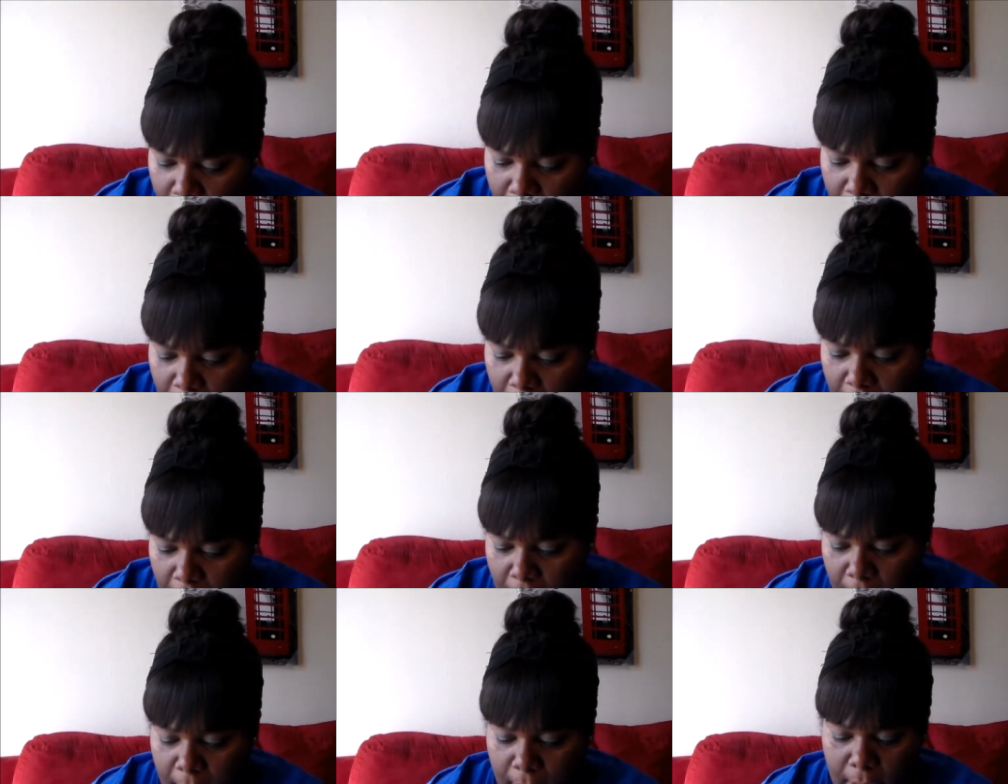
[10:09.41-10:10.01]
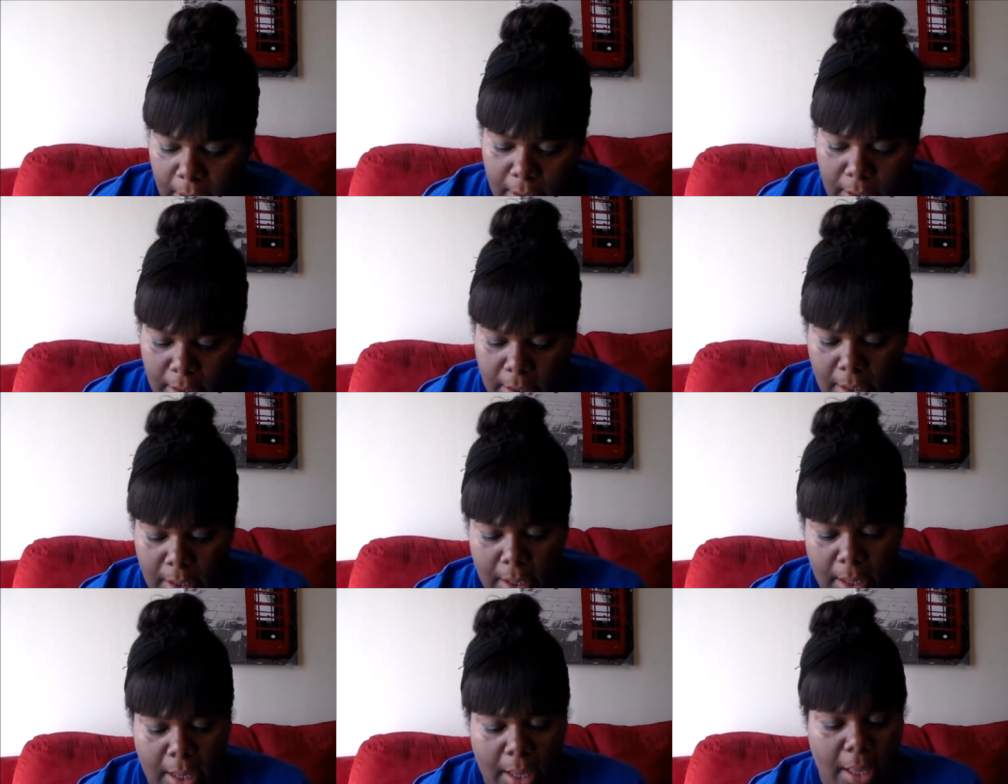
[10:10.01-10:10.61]
uh
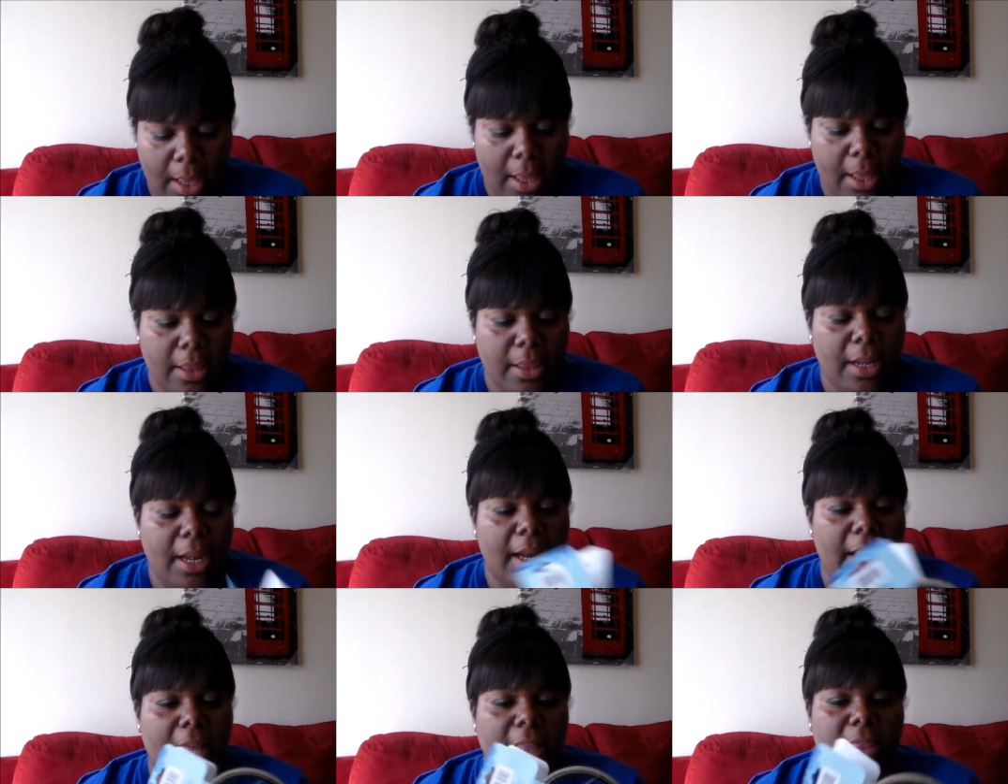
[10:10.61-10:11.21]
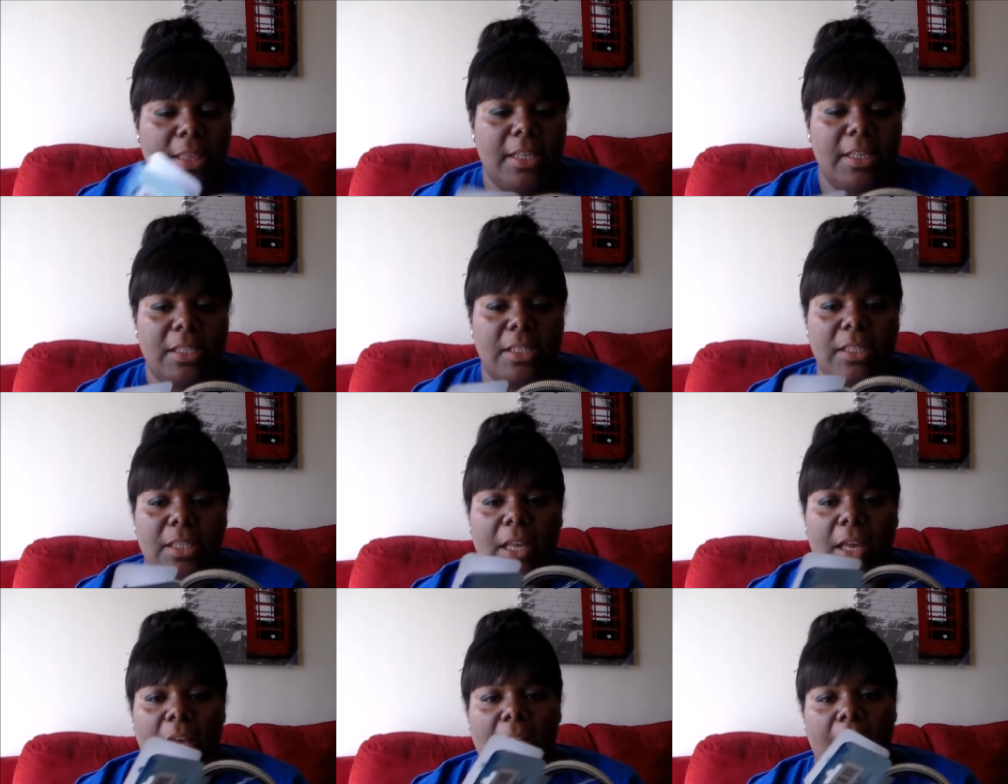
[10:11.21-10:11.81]
and I got
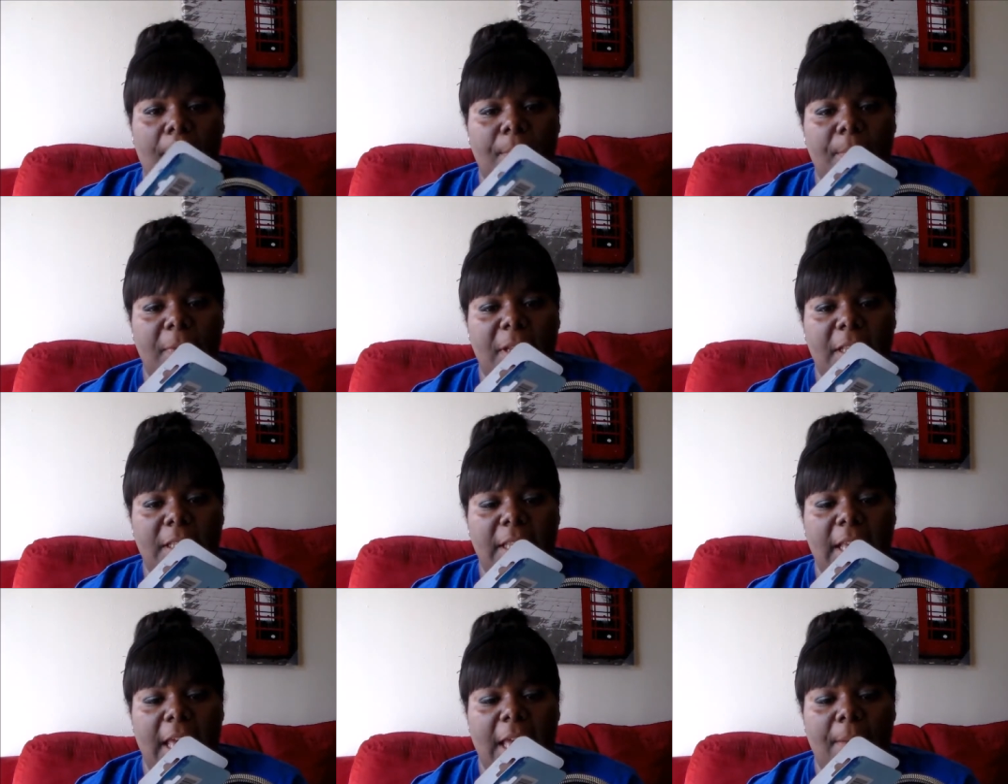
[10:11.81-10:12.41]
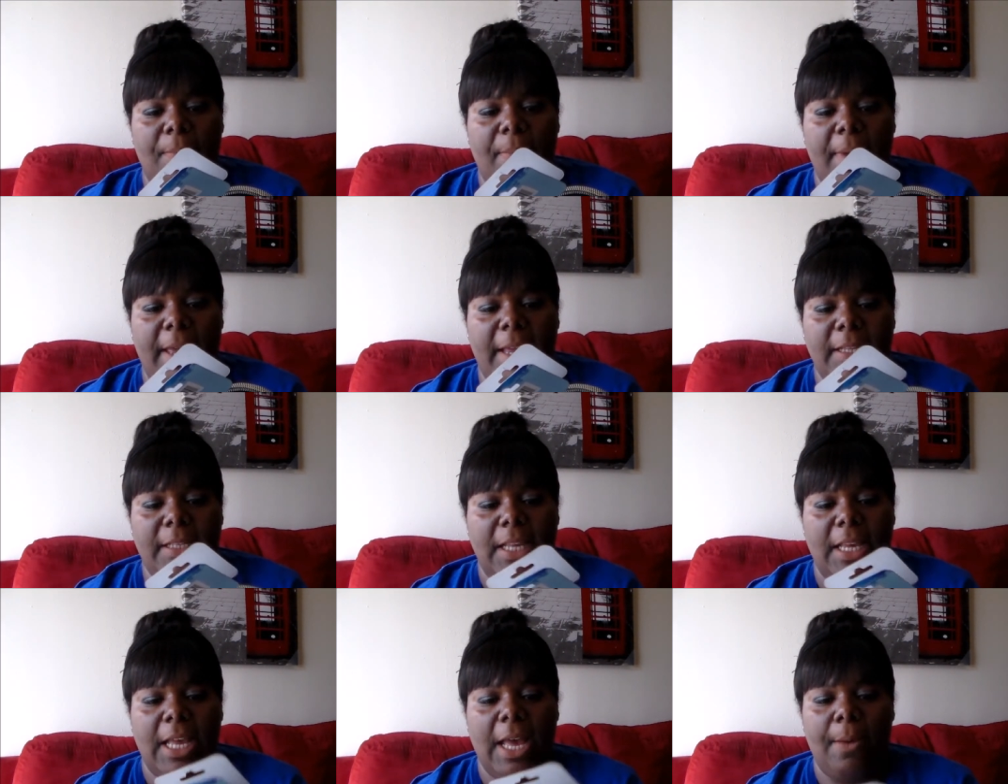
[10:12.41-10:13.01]
this um these
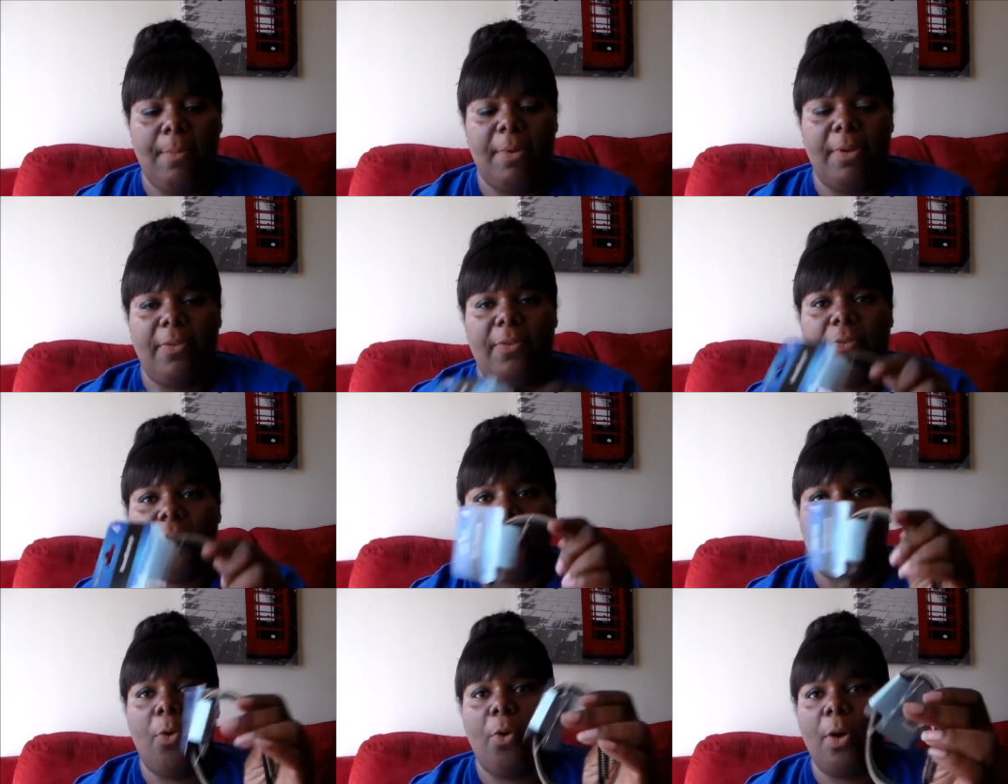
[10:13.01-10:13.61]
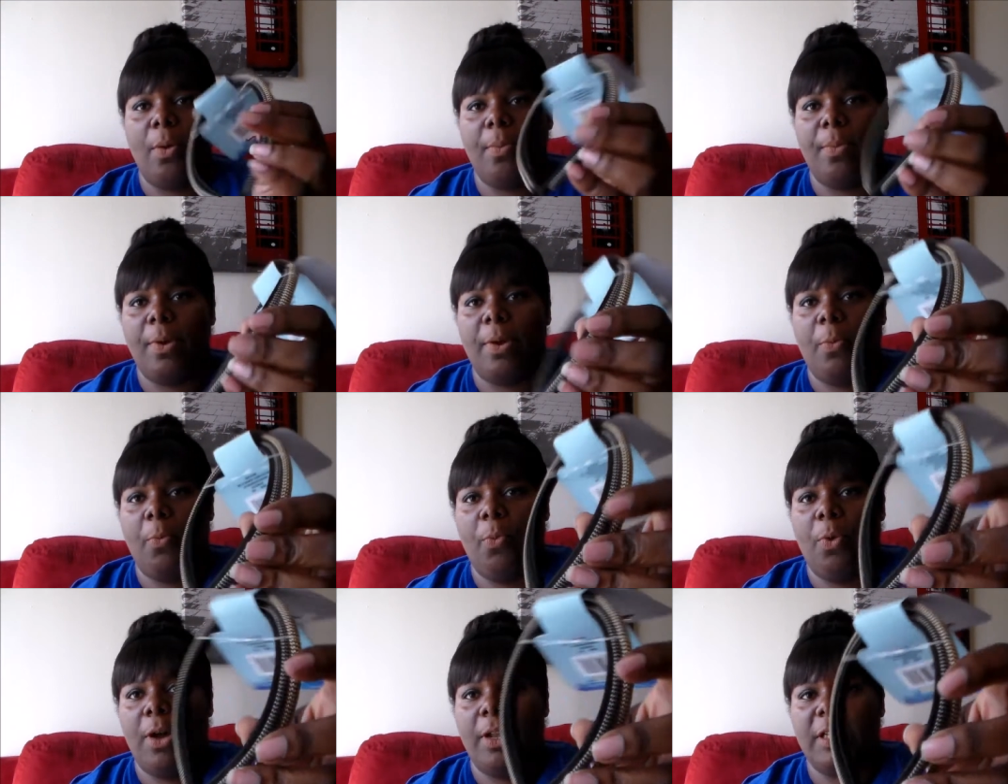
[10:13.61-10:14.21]
headbands. They come in four,
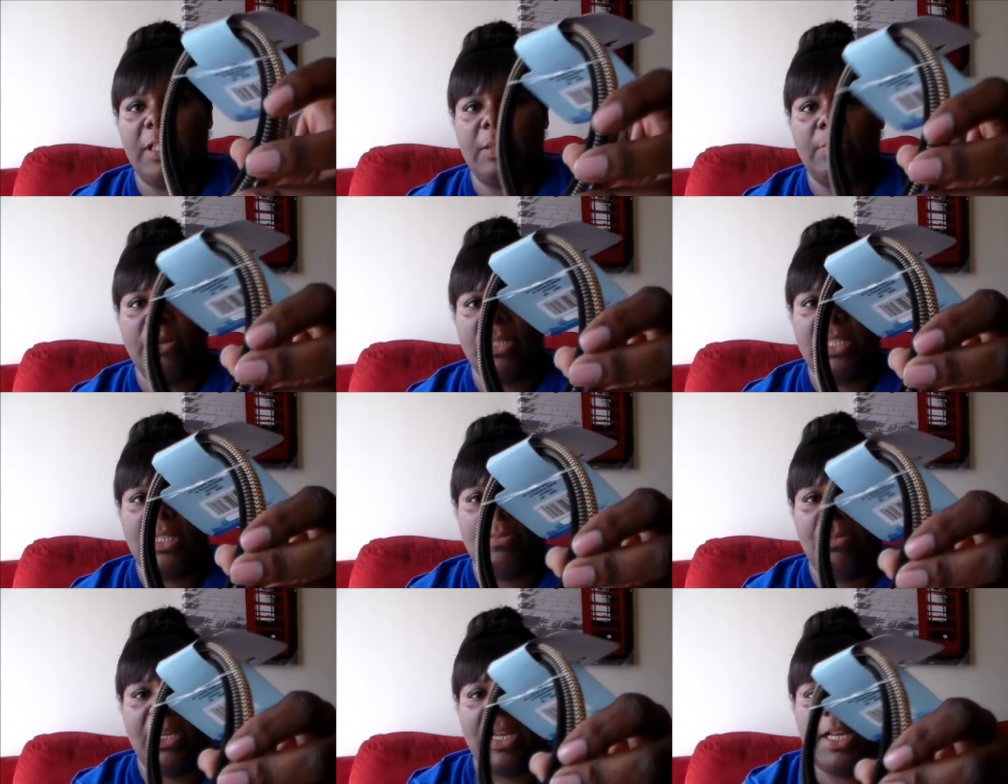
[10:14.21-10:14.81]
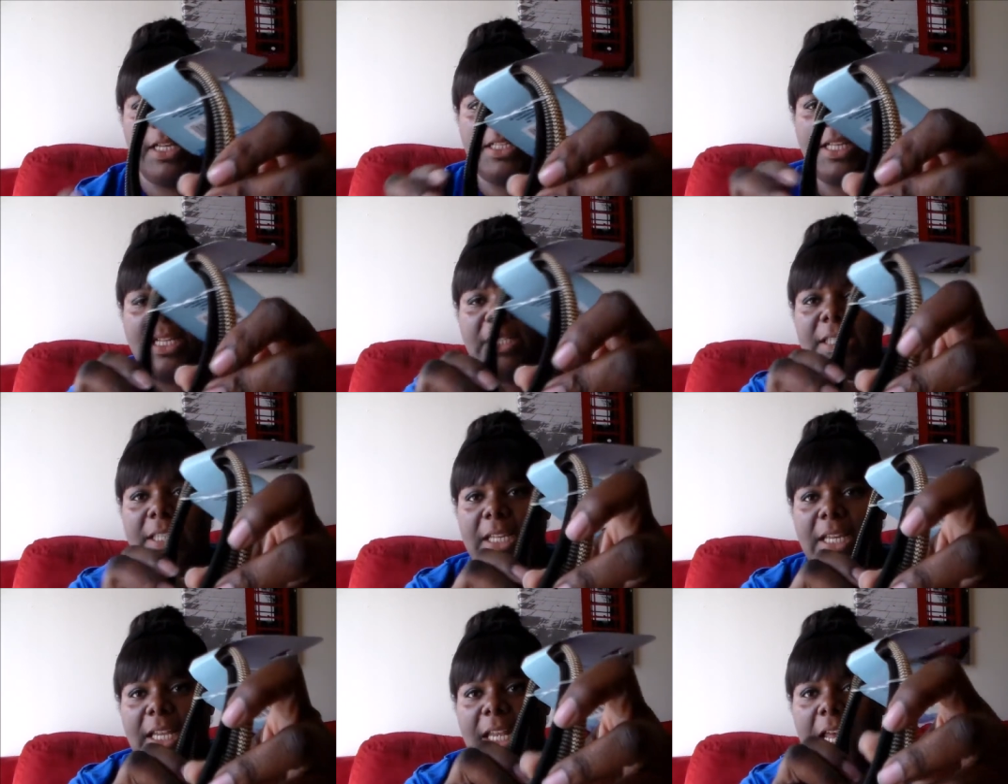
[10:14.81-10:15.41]
but one's missing because I
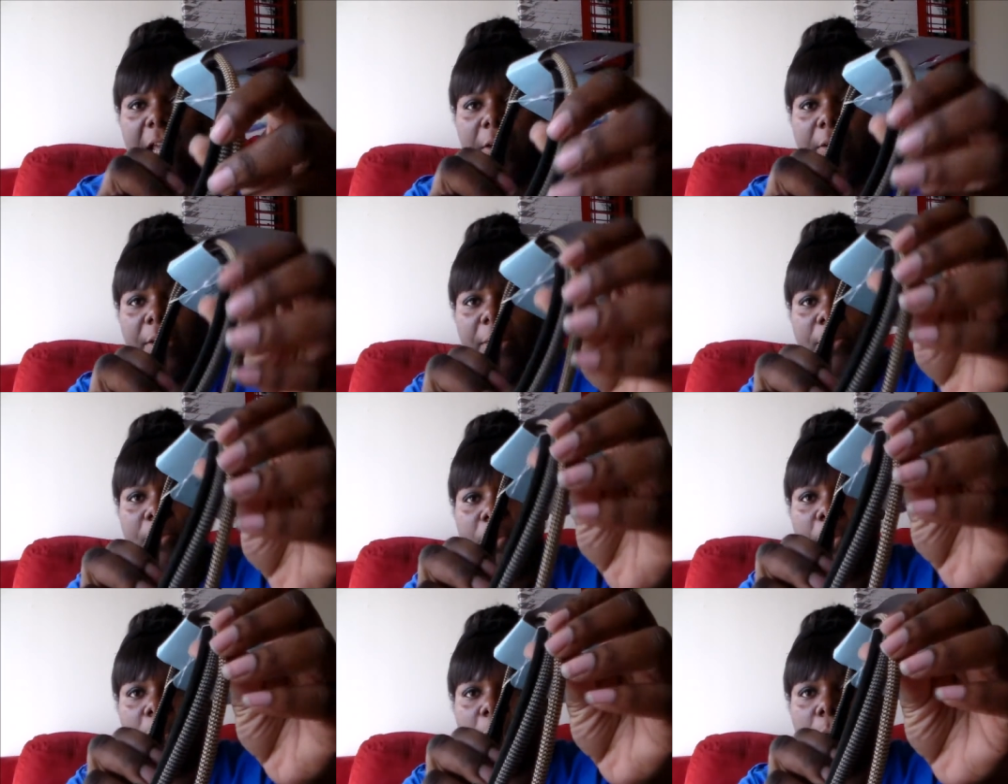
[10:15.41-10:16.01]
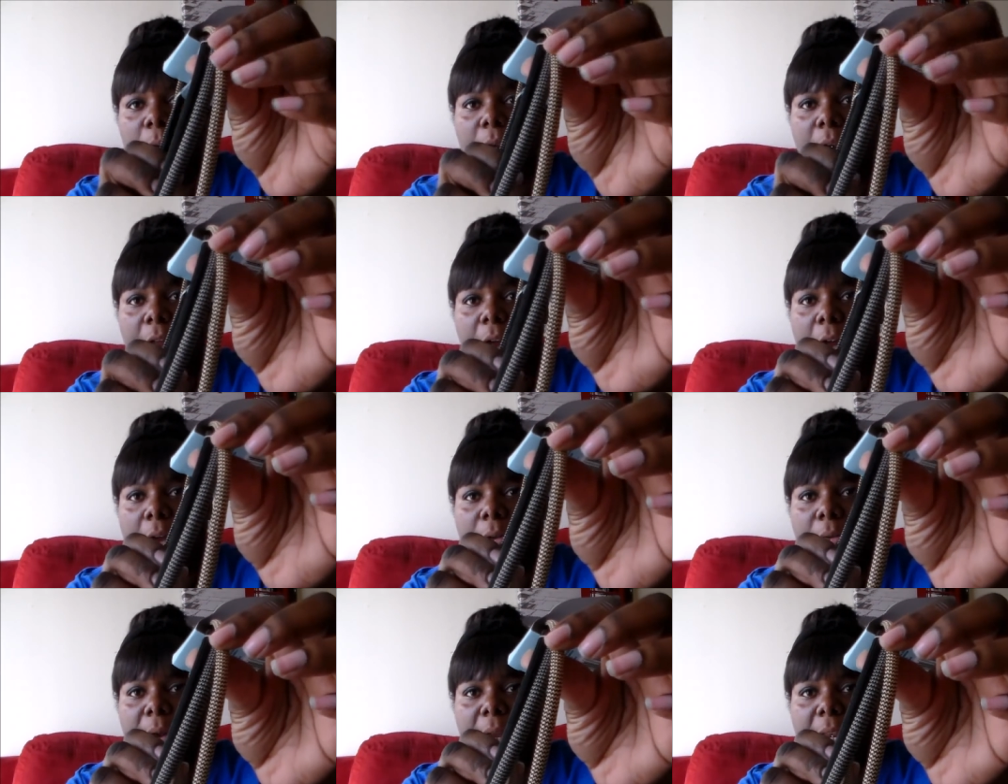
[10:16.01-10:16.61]
took it out and wore it
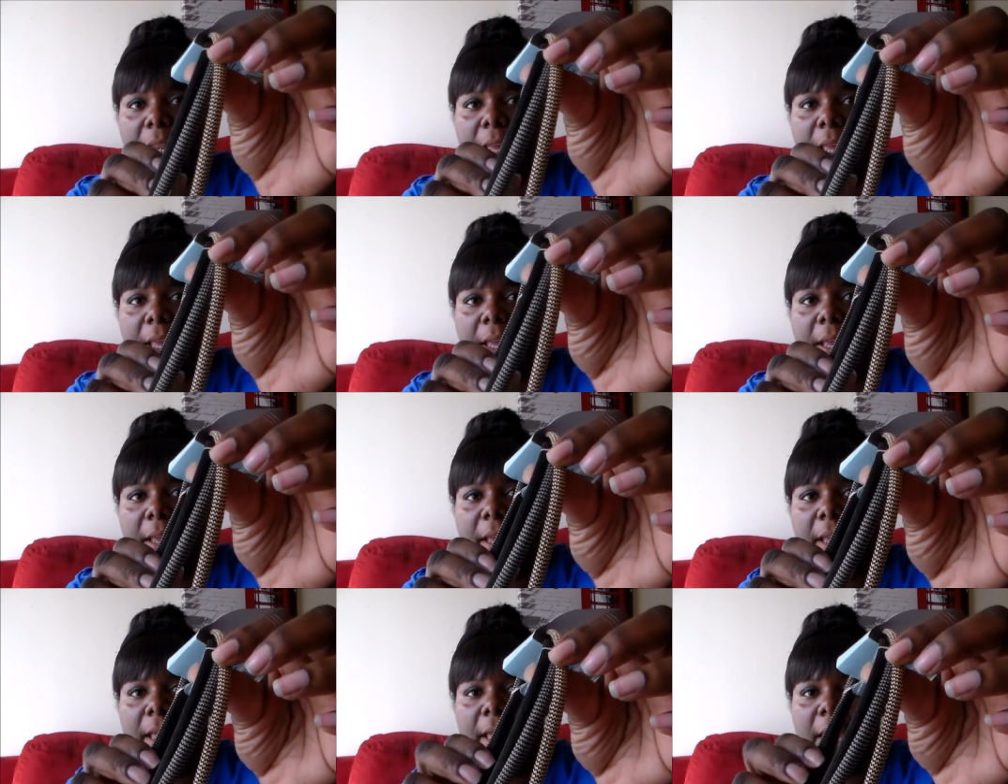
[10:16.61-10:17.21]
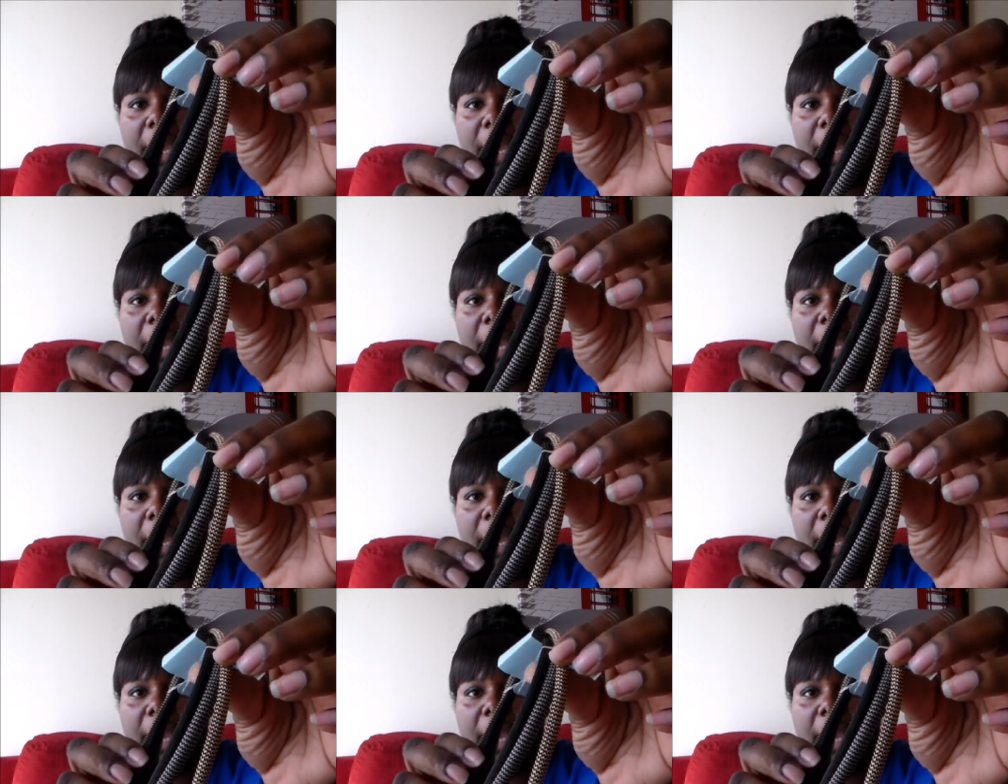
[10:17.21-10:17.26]
already.